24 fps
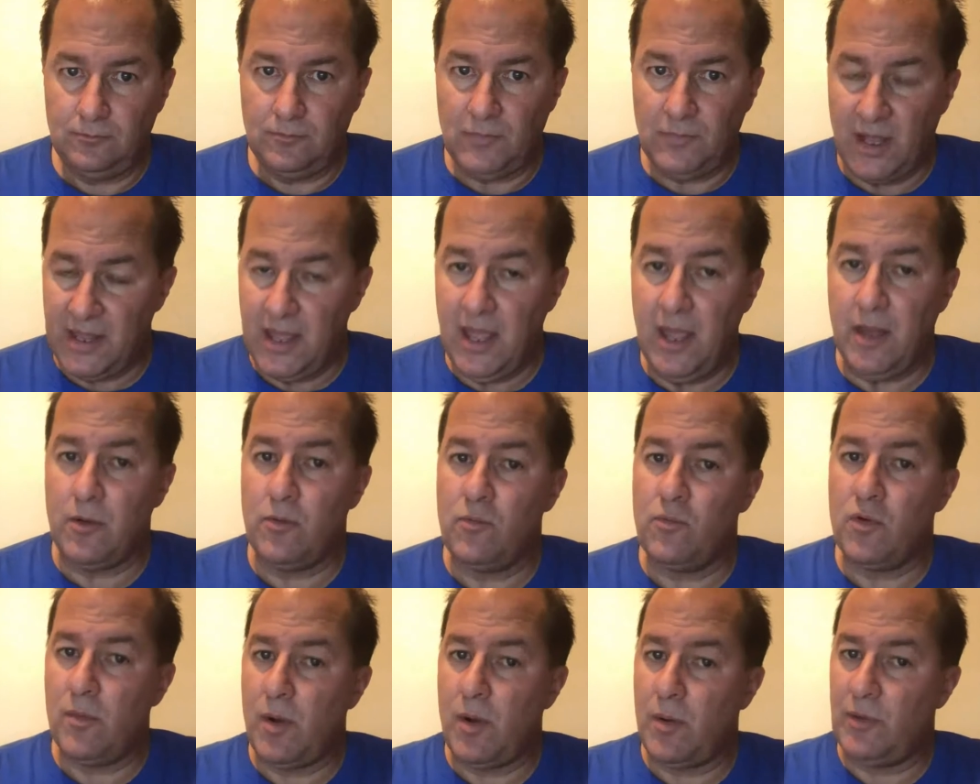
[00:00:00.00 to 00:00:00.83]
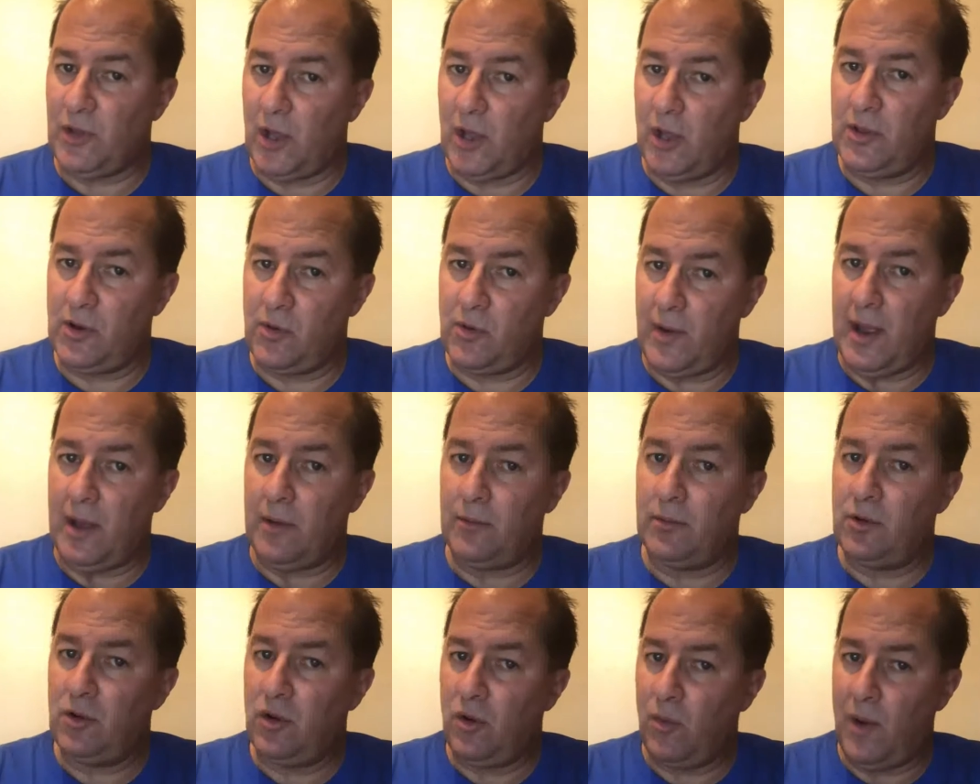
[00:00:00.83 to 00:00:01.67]
Again, Ramon was on the
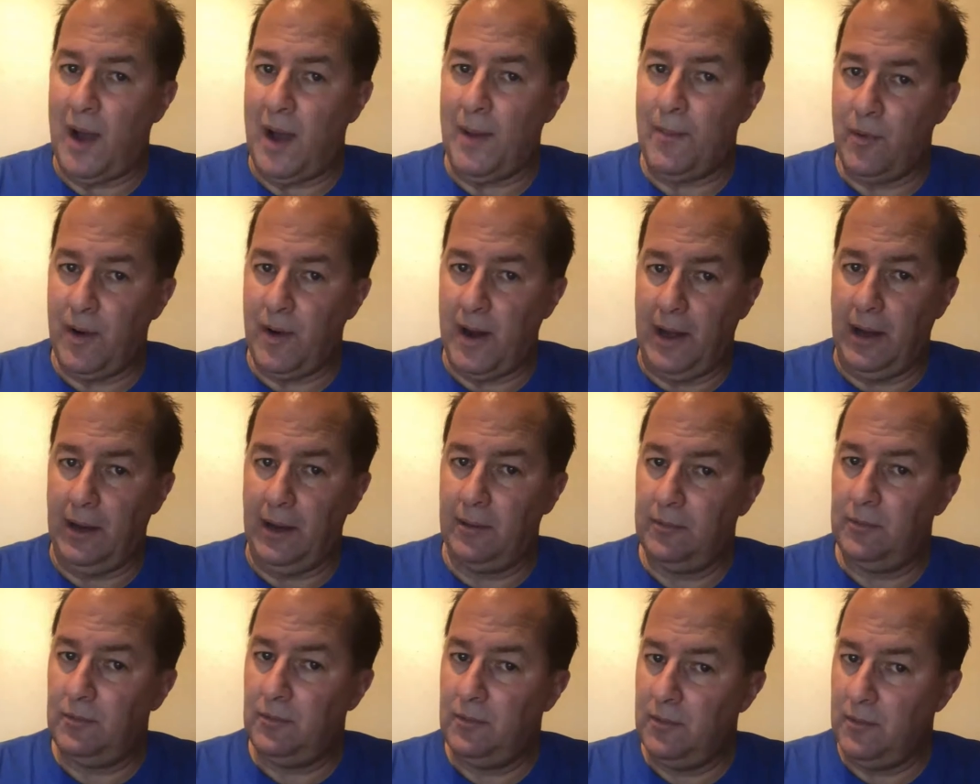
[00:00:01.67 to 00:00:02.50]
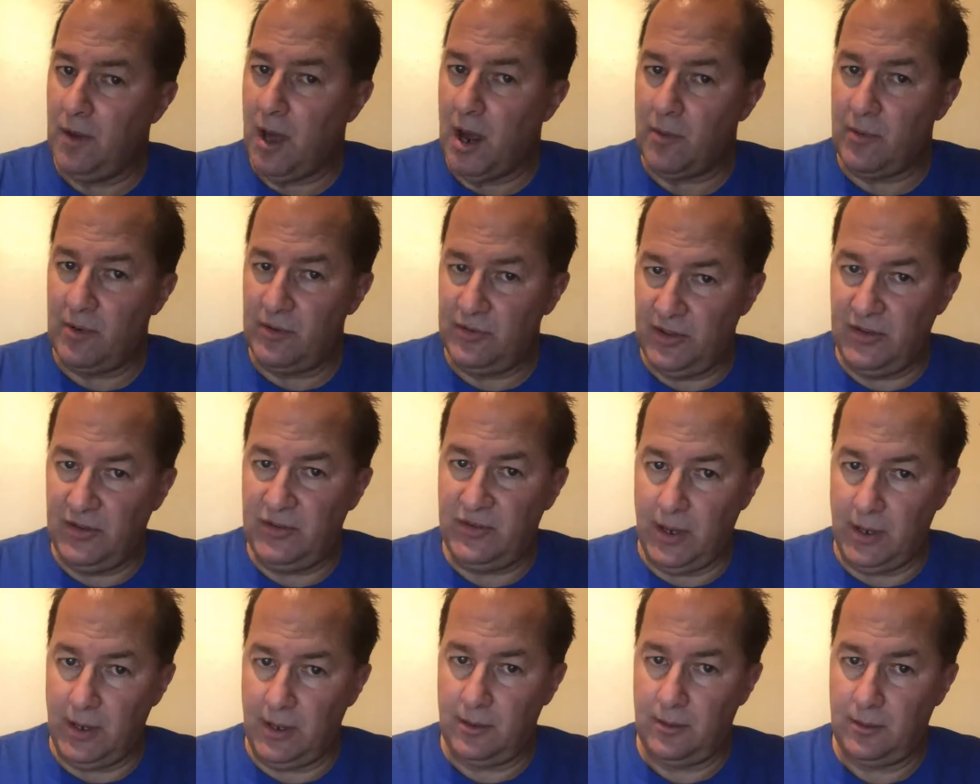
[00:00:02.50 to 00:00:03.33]
ground, cooperating, not
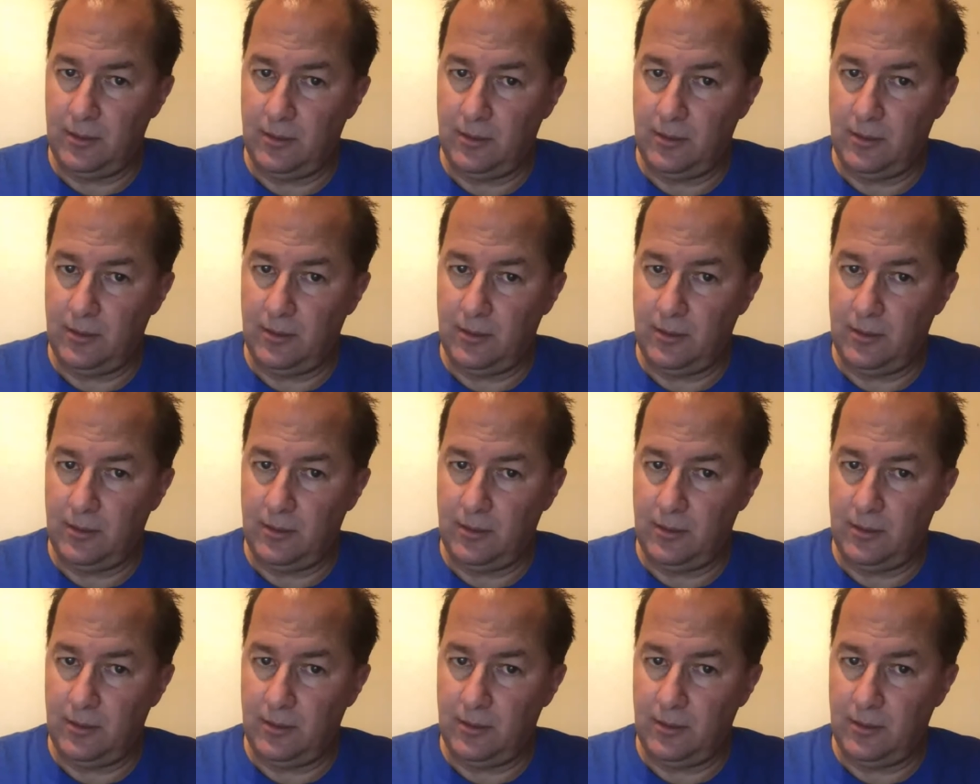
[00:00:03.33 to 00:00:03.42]
resisting.